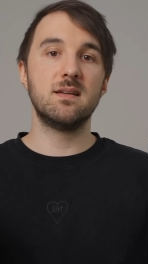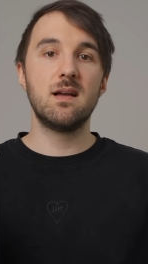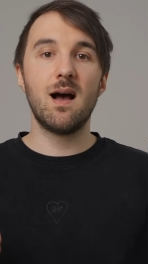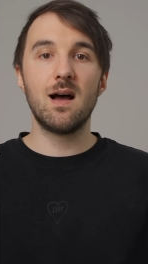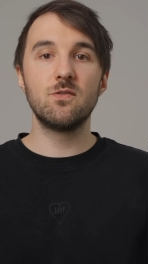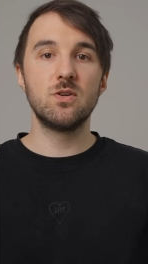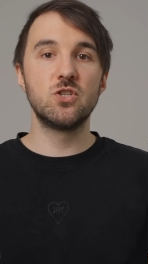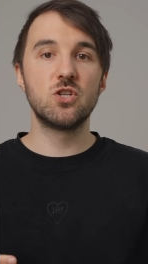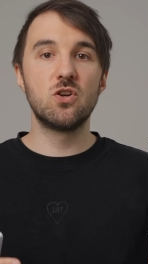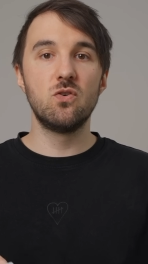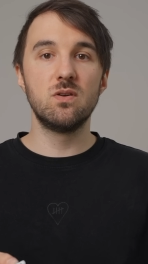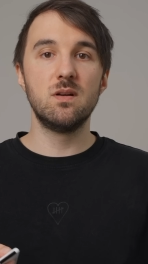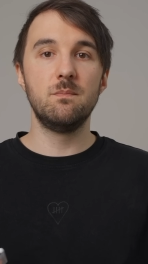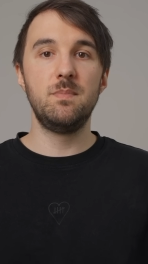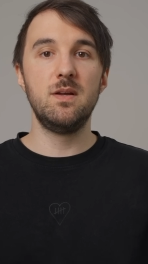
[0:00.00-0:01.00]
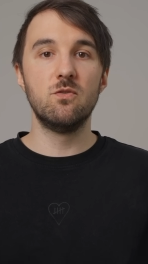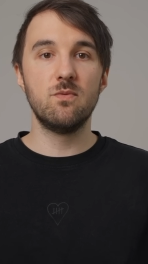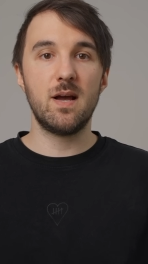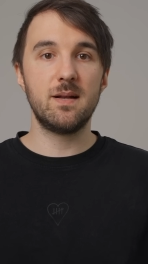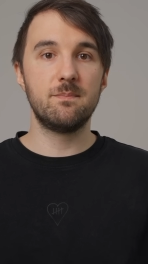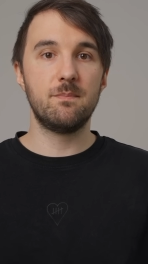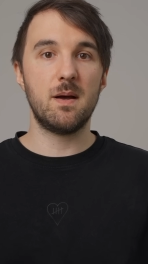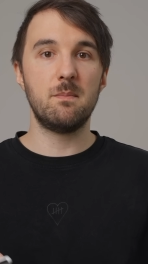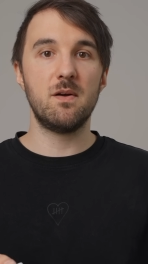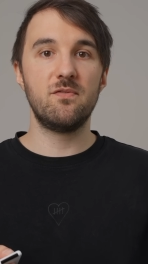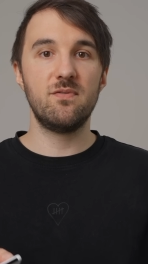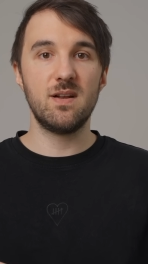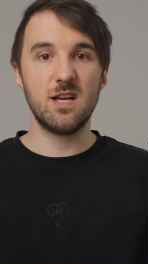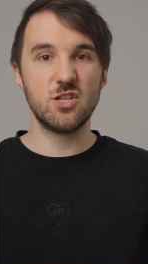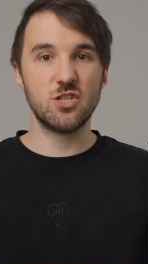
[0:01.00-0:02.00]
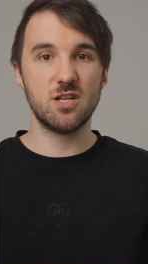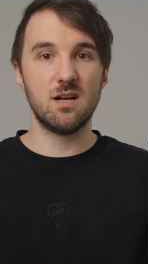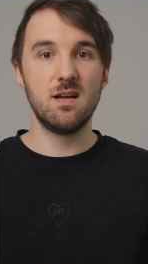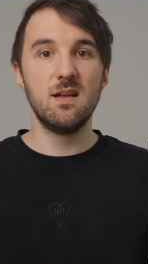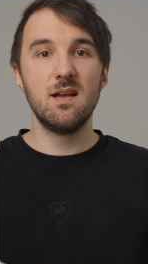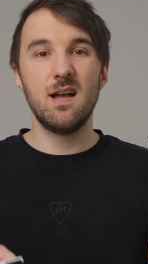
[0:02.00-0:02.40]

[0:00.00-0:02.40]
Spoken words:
cartridge couldn't be read by my flasher,